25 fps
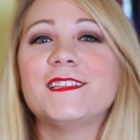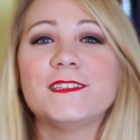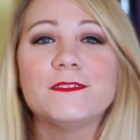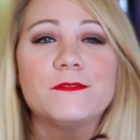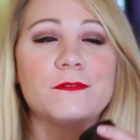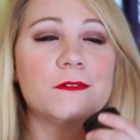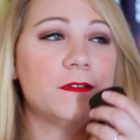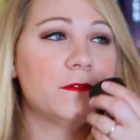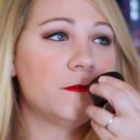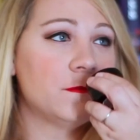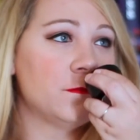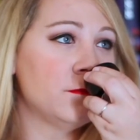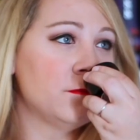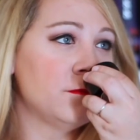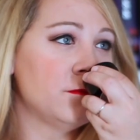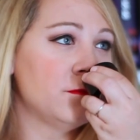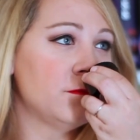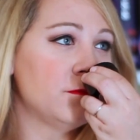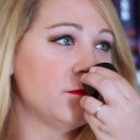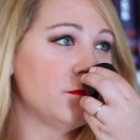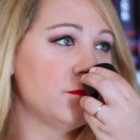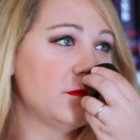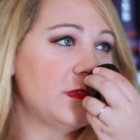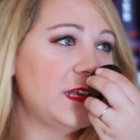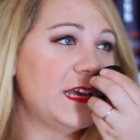this one.
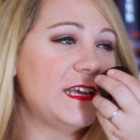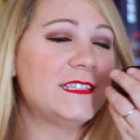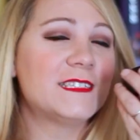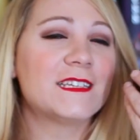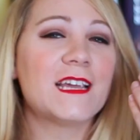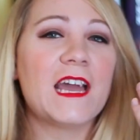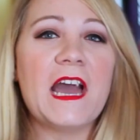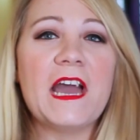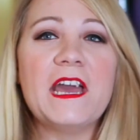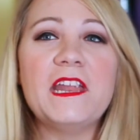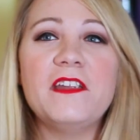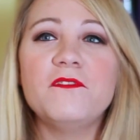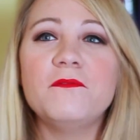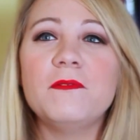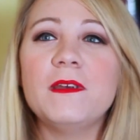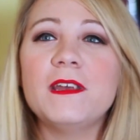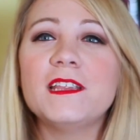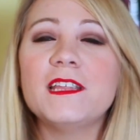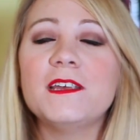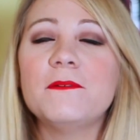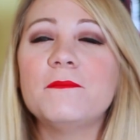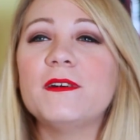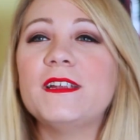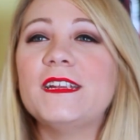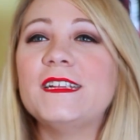It's kind of
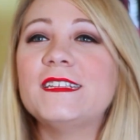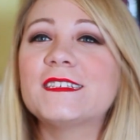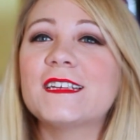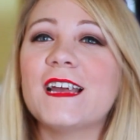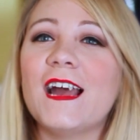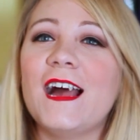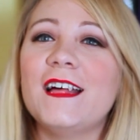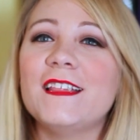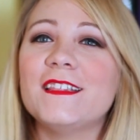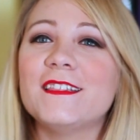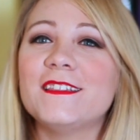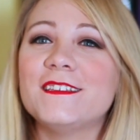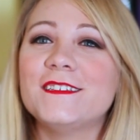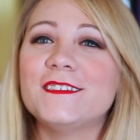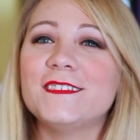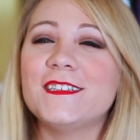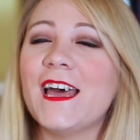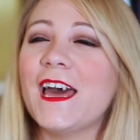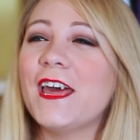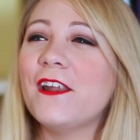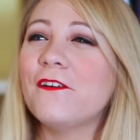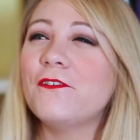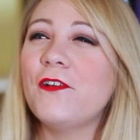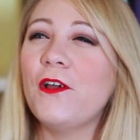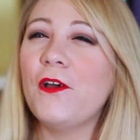manly, but it's got
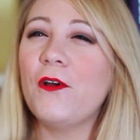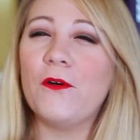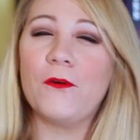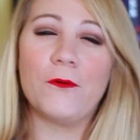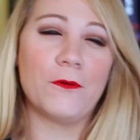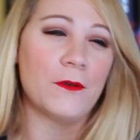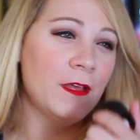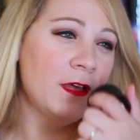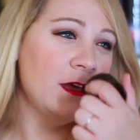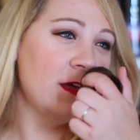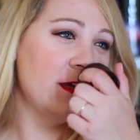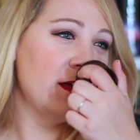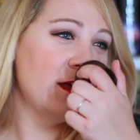just, I don't know.